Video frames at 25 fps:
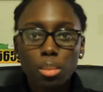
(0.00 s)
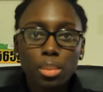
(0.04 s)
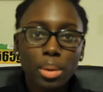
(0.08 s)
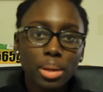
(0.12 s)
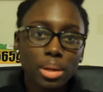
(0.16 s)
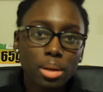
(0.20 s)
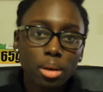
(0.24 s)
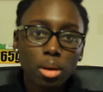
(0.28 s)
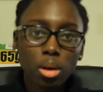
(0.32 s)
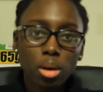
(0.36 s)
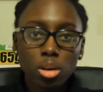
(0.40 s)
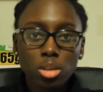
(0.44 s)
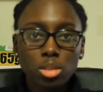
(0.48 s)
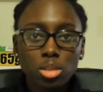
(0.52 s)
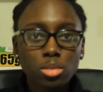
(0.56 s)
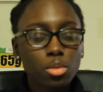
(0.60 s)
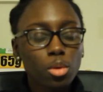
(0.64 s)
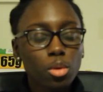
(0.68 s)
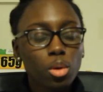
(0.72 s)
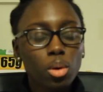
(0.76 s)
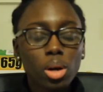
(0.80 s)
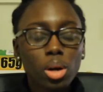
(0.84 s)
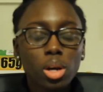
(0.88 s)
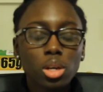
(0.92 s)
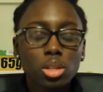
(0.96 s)
And I asked
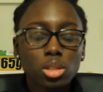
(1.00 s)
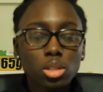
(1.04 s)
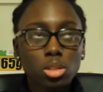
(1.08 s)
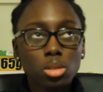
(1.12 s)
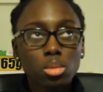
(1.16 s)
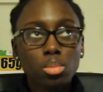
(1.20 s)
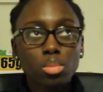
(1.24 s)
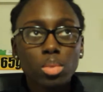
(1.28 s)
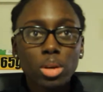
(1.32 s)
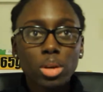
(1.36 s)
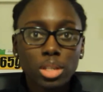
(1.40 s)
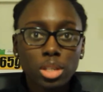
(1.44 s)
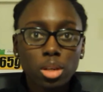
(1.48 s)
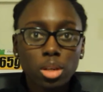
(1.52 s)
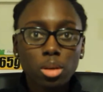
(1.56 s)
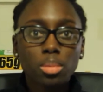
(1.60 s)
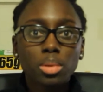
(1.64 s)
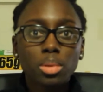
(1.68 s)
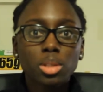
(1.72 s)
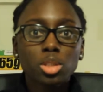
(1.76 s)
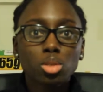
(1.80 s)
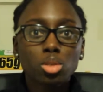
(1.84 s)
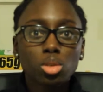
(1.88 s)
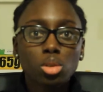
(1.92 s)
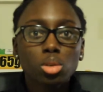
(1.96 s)
for her to braid it up
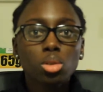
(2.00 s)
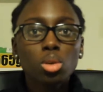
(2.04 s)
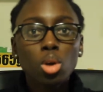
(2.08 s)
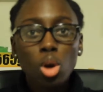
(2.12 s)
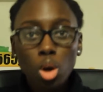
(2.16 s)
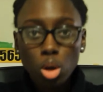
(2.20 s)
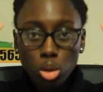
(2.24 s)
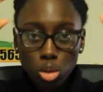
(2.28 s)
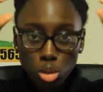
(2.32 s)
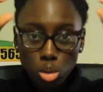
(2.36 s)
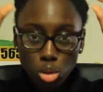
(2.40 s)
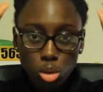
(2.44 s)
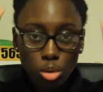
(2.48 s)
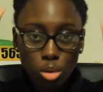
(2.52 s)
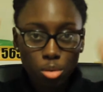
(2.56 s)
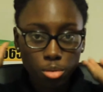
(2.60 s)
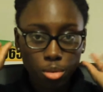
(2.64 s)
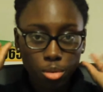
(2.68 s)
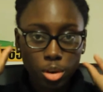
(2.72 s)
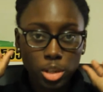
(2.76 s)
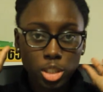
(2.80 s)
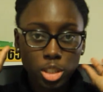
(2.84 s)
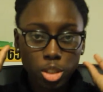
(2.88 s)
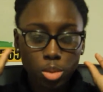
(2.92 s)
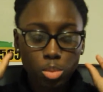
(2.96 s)
into 2
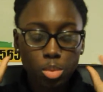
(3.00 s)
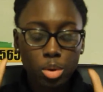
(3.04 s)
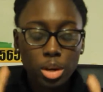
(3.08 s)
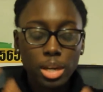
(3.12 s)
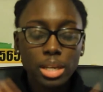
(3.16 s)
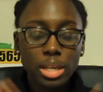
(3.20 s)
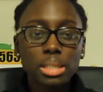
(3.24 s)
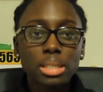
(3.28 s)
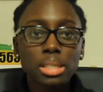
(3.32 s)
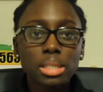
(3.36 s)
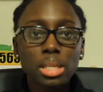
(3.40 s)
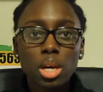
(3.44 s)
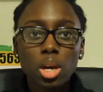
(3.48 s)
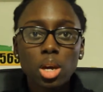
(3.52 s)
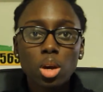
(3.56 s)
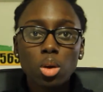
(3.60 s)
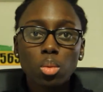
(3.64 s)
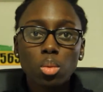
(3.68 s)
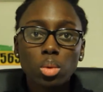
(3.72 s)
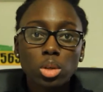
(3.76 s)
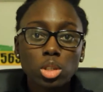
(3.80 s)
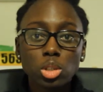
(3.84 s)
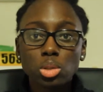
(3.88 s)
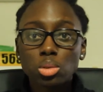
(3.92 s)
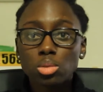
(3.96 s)
French braids,
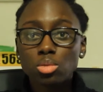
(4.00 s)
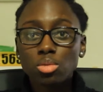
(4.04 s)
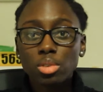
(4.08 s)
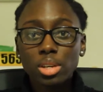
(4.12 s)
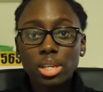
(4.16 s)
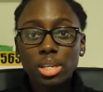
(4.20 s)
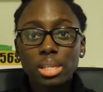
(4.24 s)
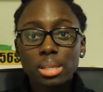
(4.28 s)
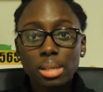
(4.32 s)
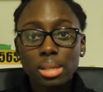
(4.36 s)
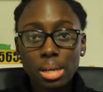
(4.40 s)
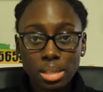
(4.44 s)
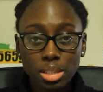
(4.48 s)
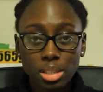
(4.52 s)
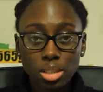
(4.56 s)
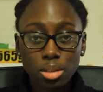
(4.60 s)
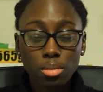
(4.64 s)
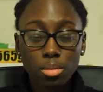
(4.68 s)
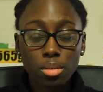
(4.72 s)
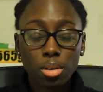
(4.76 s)
which was really nice of